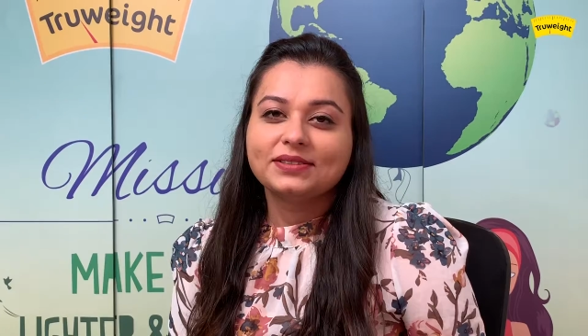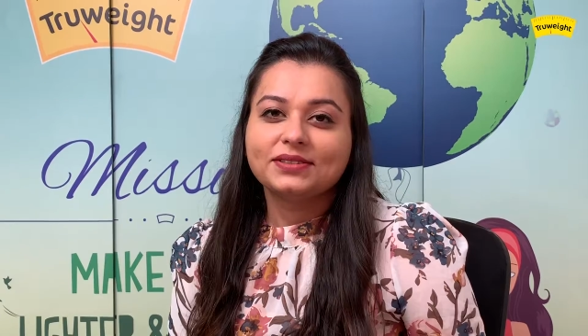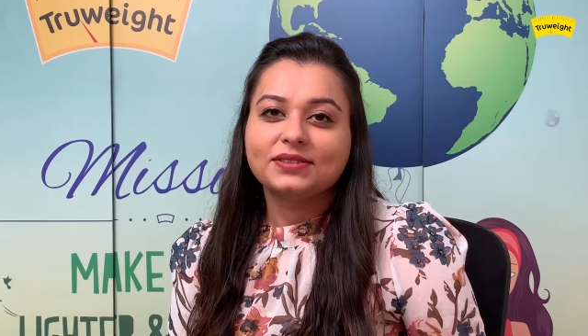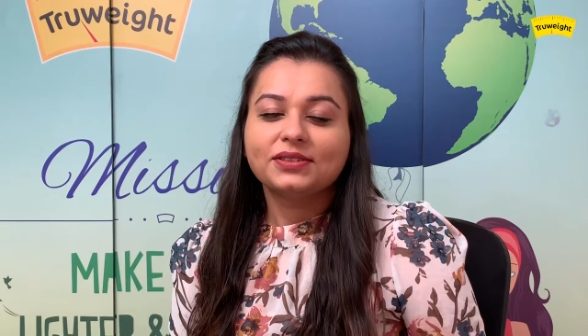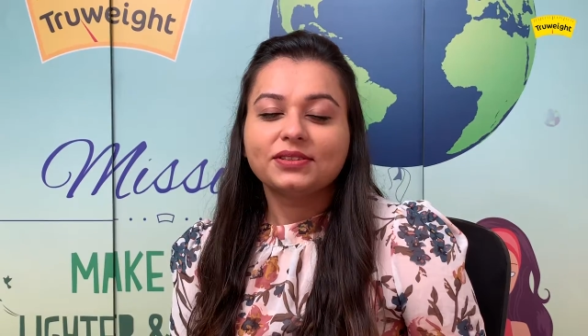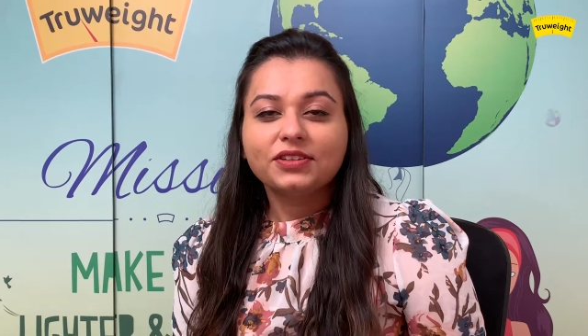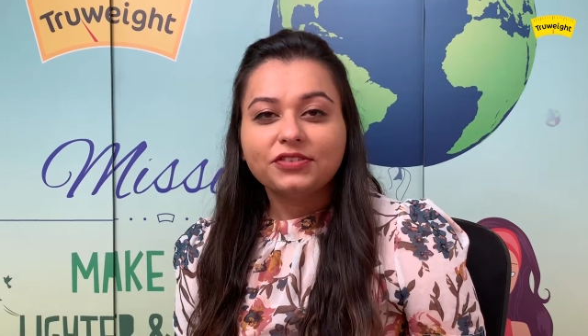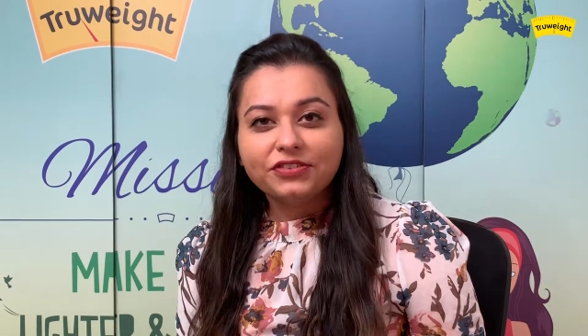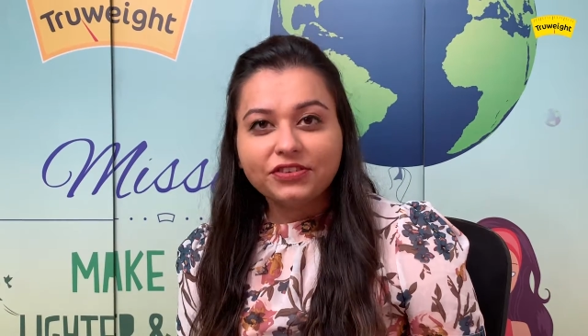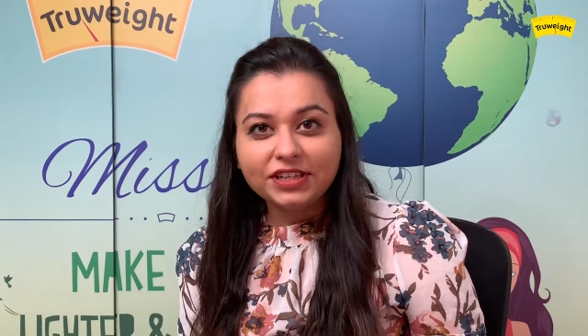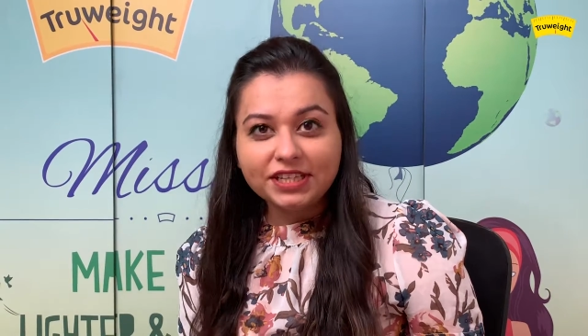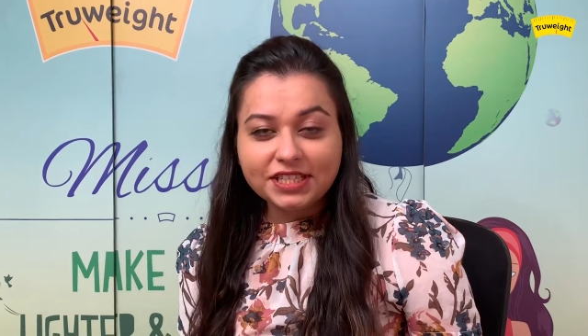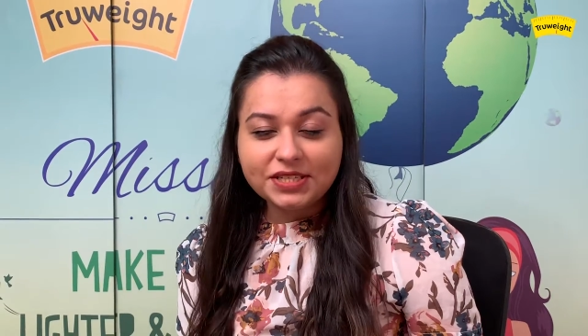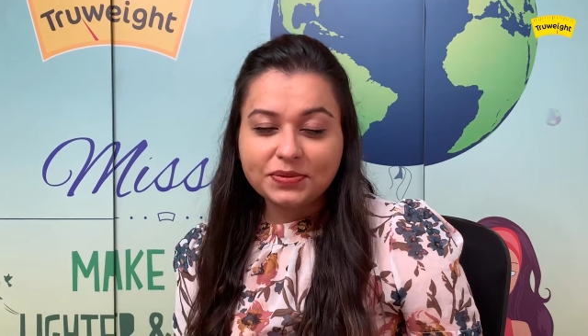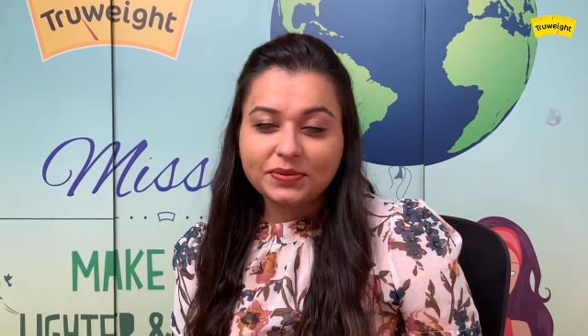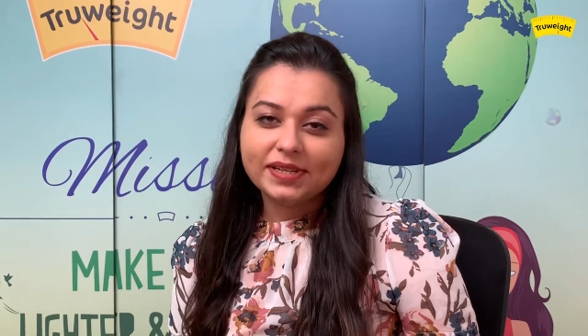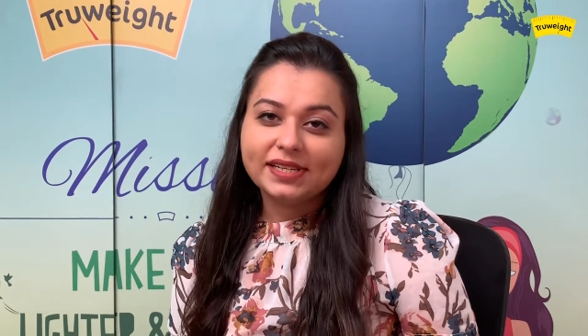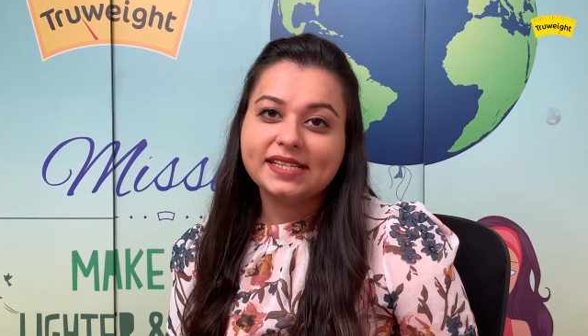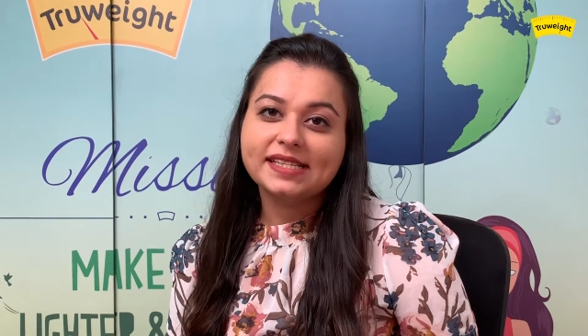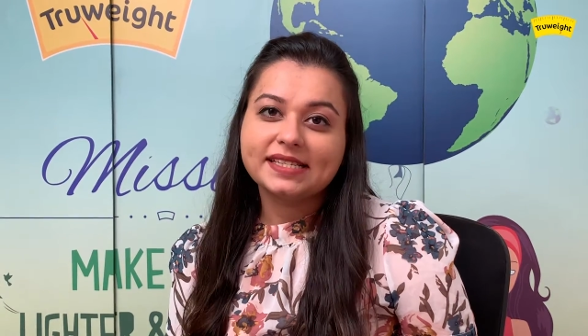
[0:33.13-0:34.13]
So the
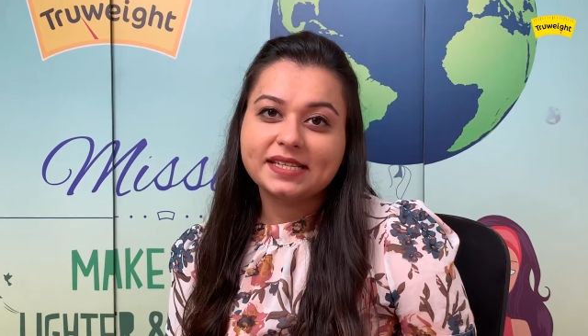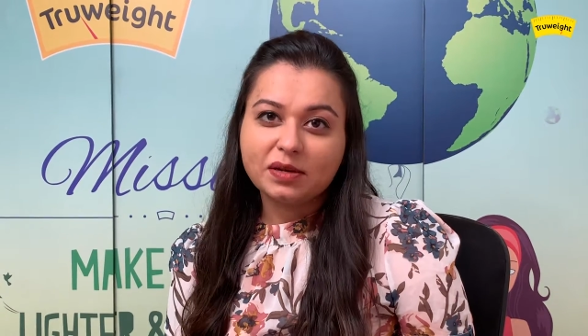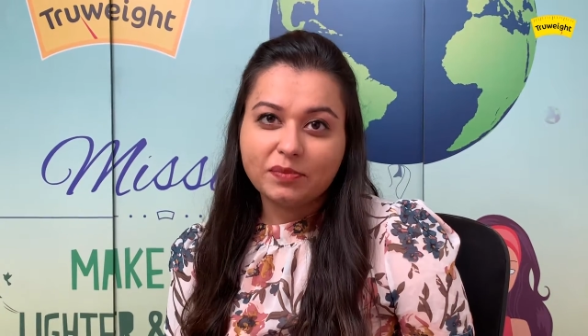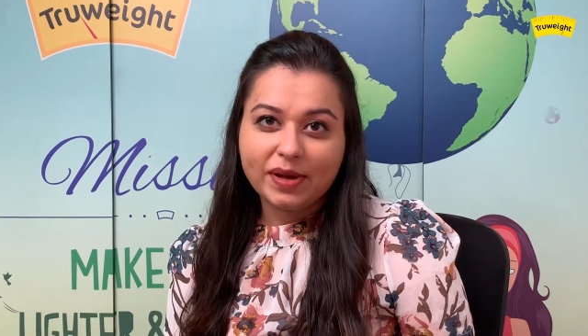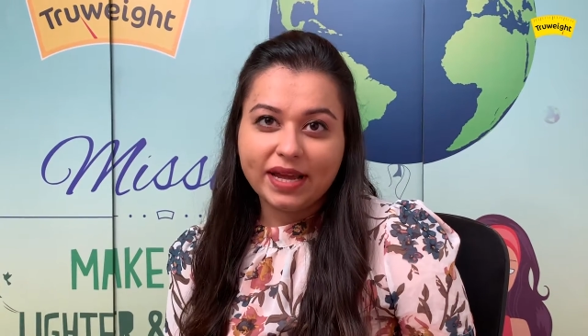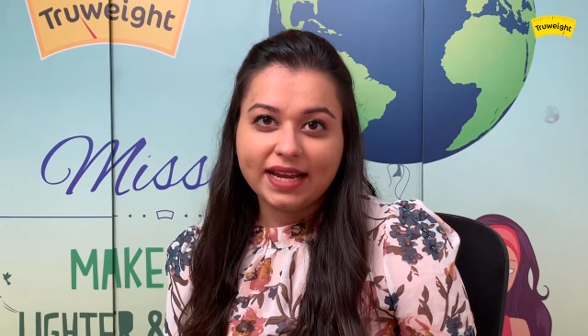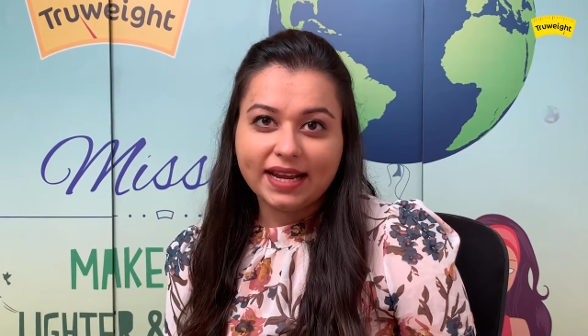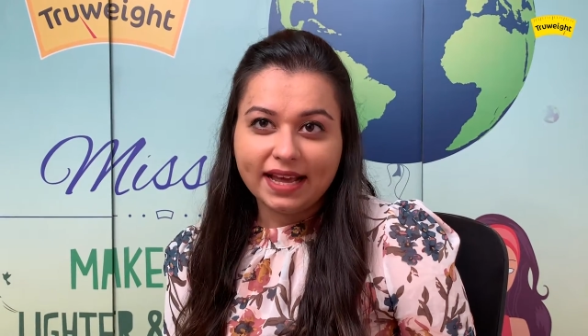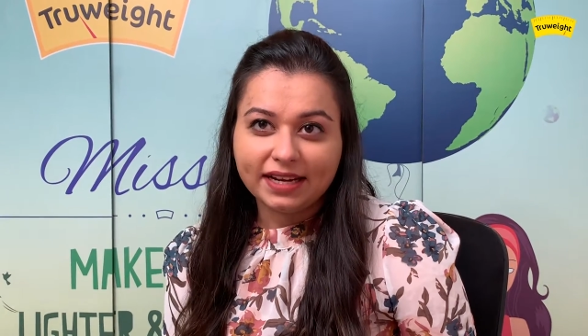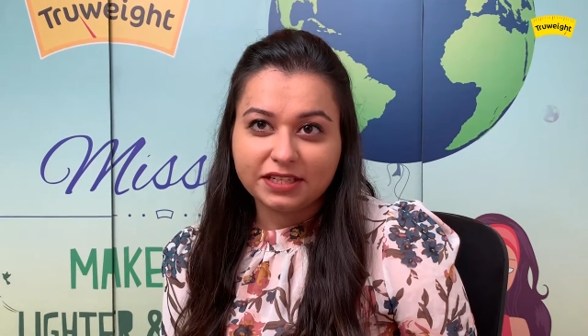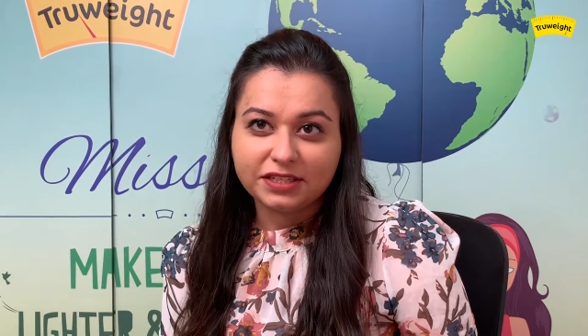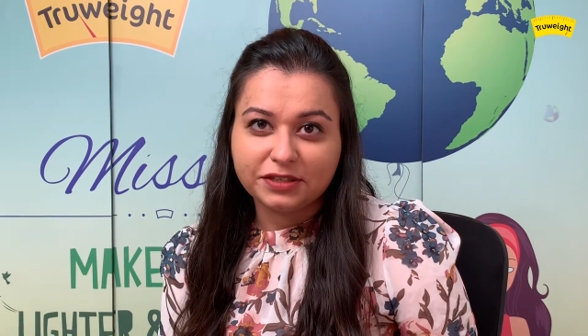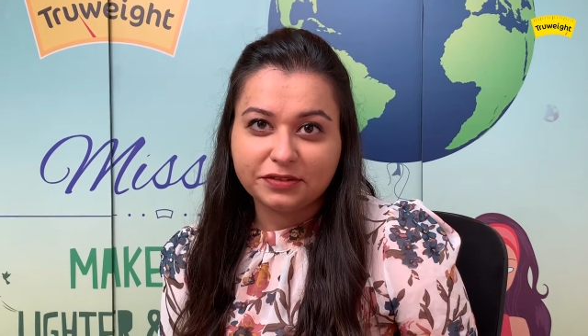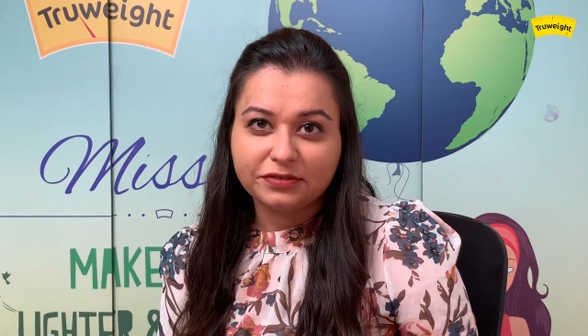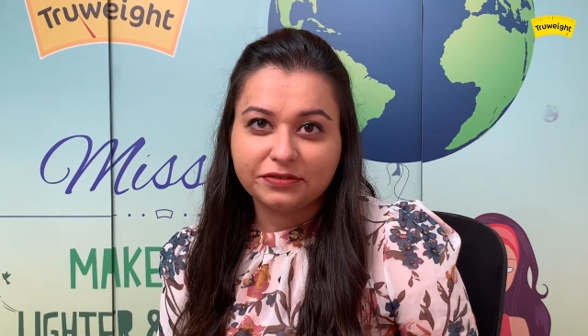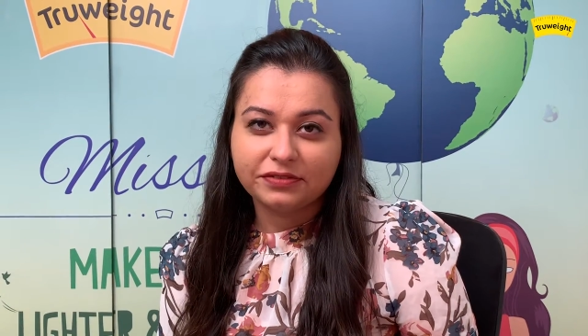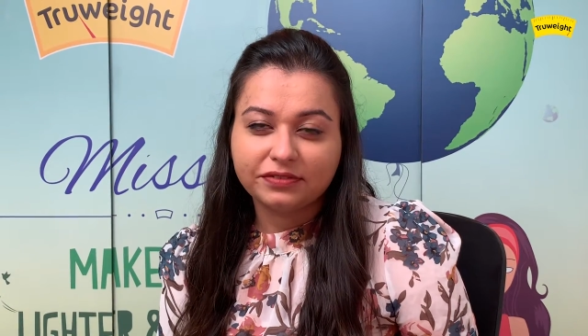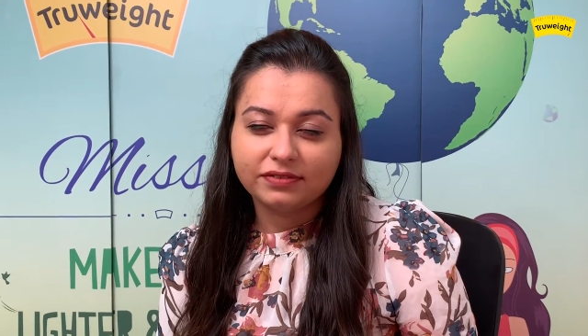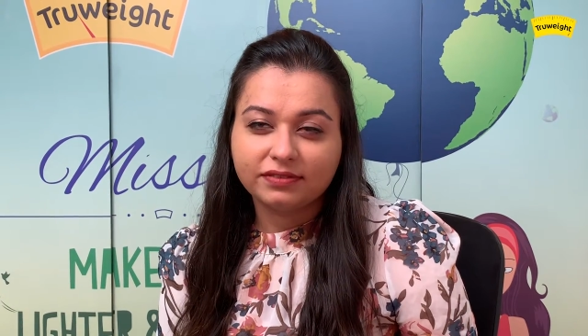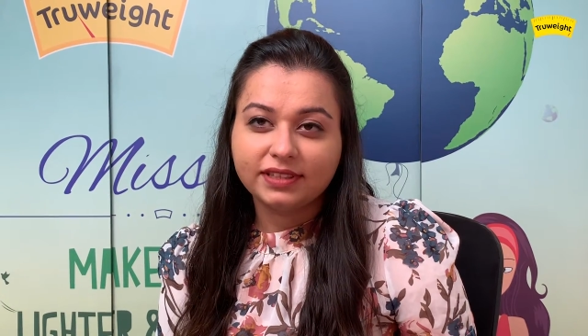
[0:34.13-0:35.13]
first one is remain
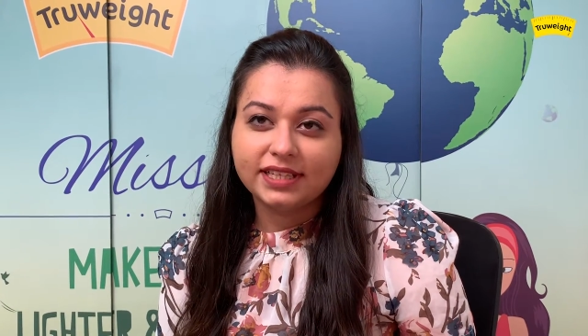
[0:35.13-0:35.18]
active.